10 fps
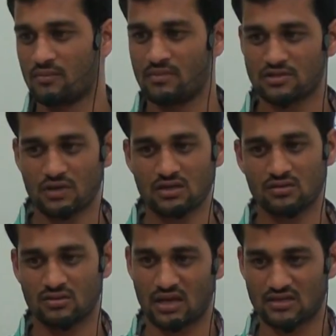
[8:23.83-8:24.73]
Means
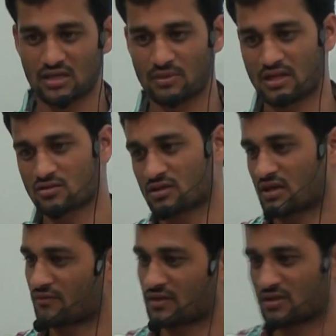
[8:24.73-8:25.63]
what? That table also
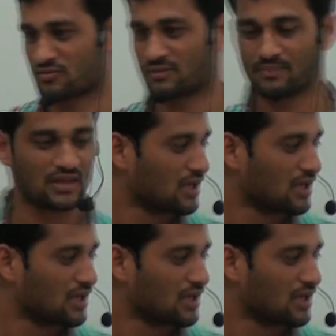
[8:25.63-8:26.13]
can refer this one.